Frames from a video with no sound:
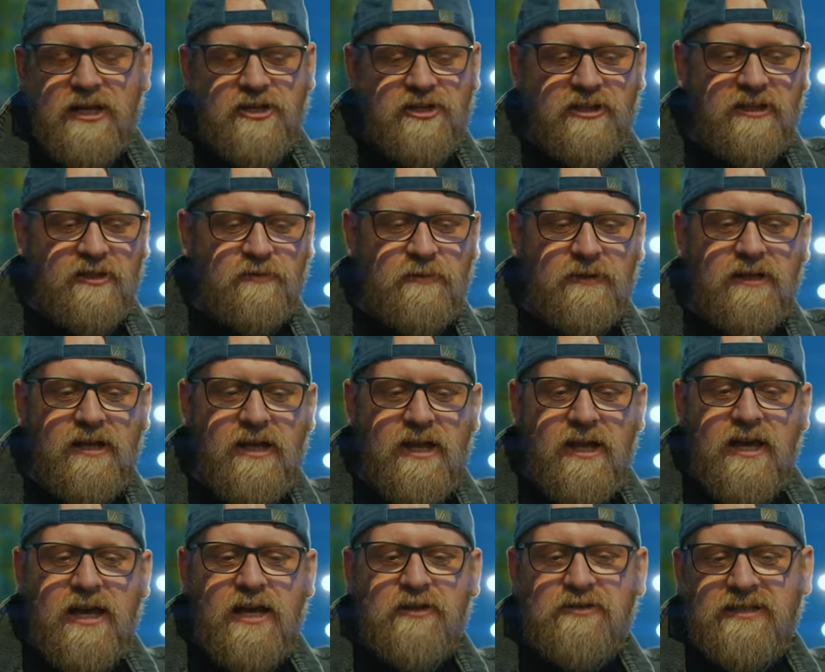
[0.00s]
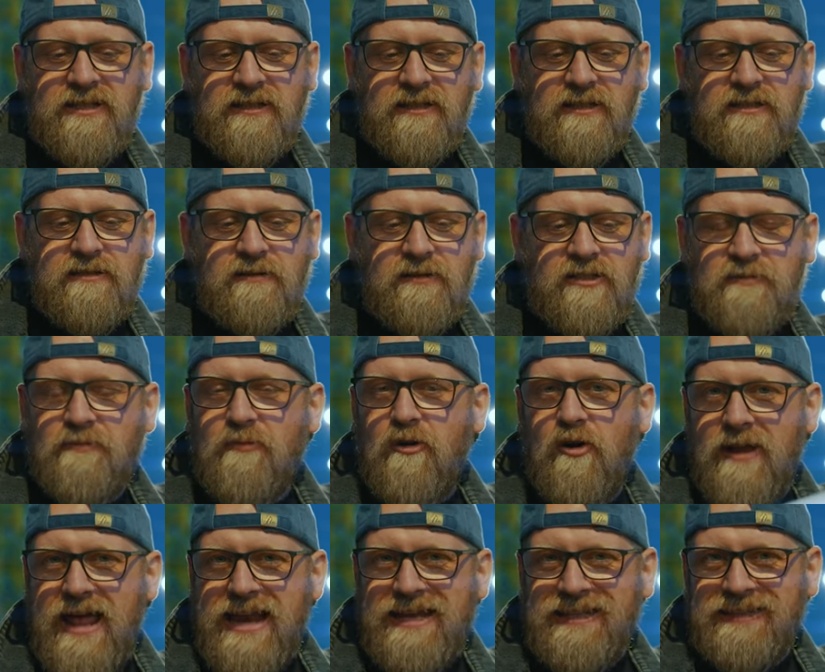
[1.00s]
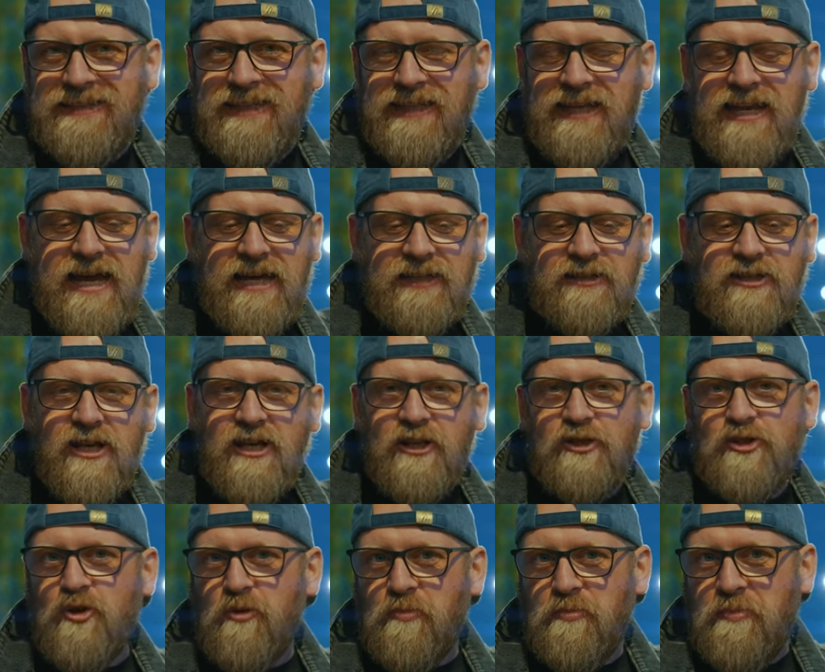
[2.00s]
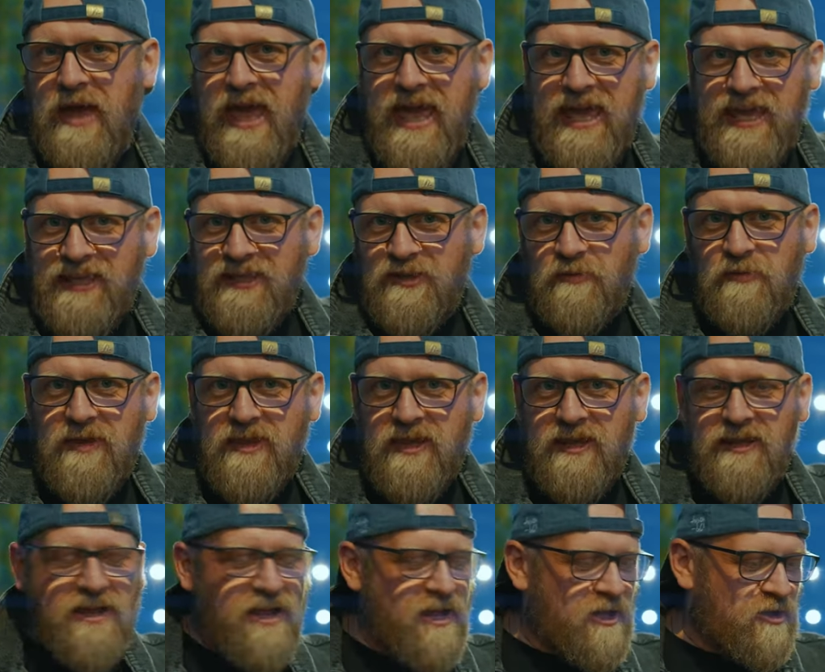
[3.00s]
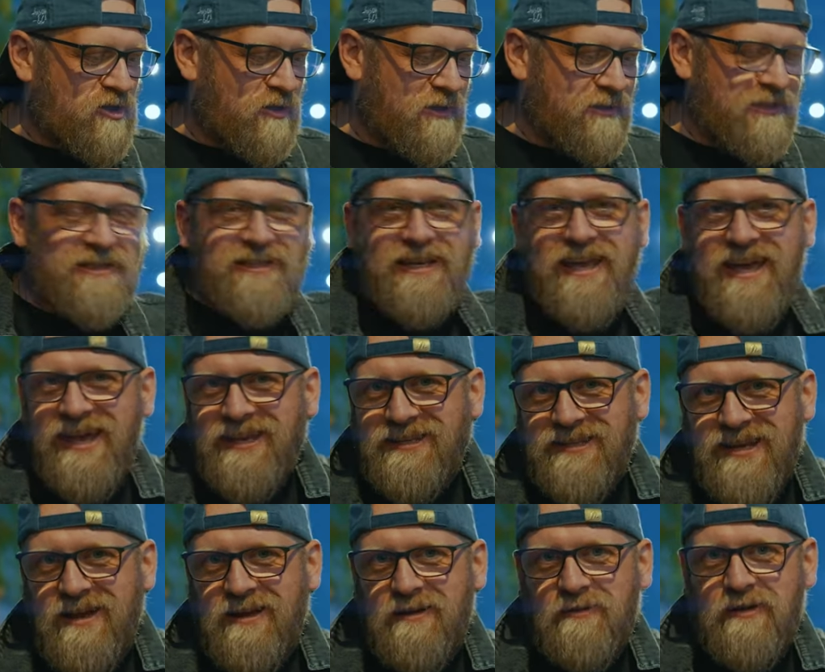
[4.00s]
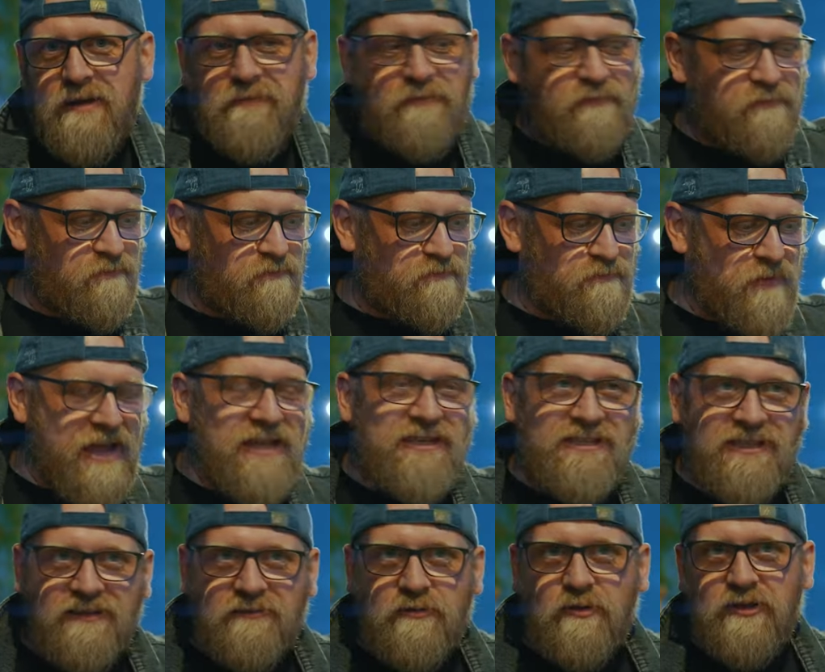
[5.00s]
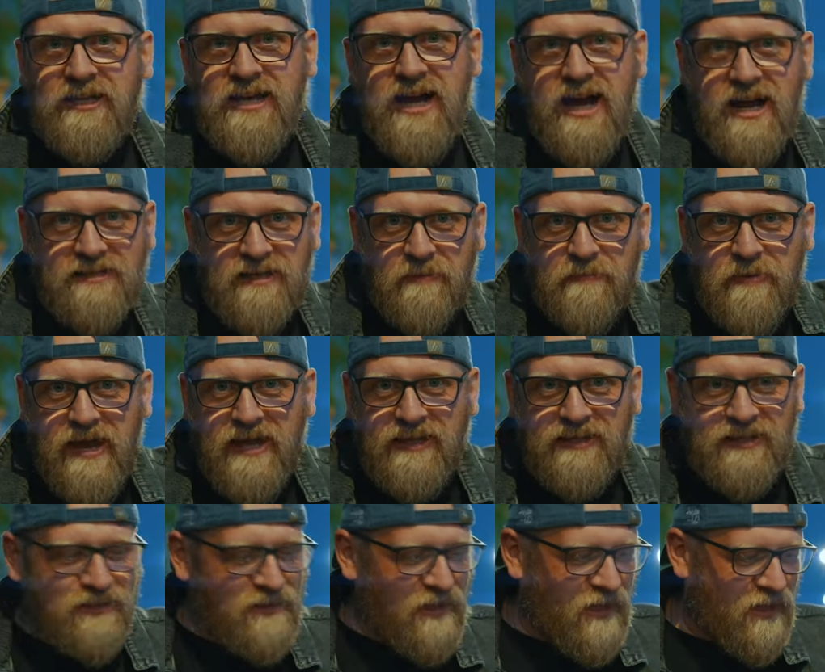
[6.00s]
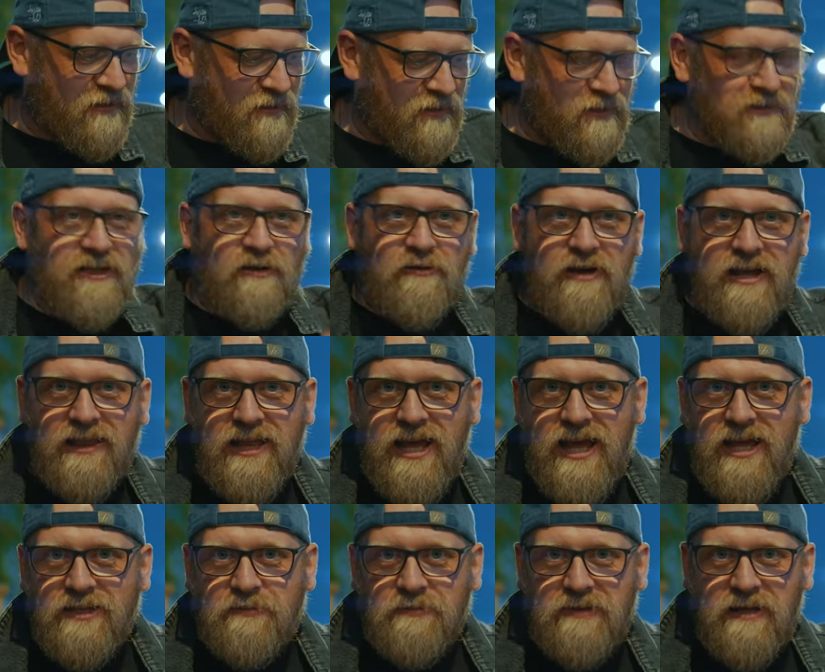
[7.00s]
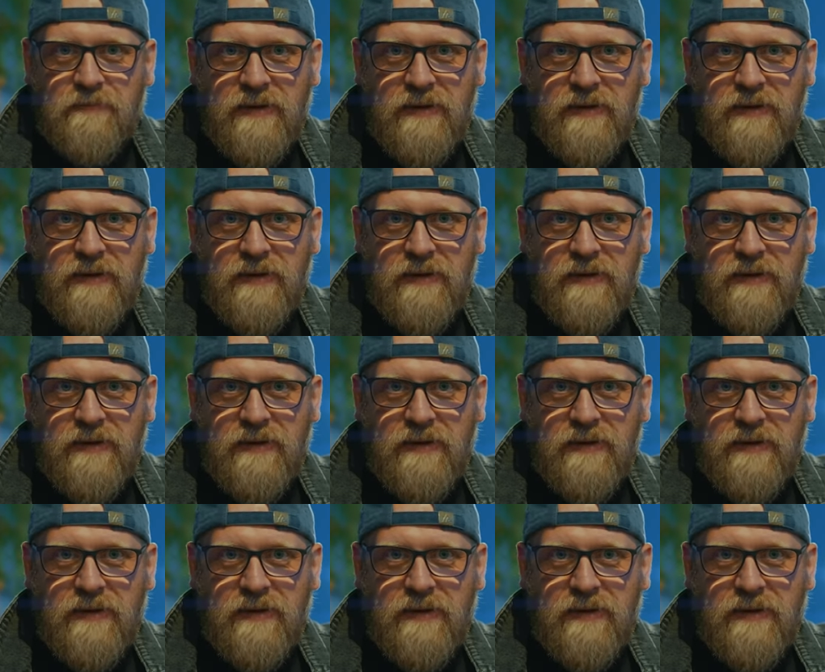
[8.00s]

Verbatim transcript: actually, this one. I use this little small LED light to paint with it. So in this case, when I'm painting, or the cars are painting the red lines when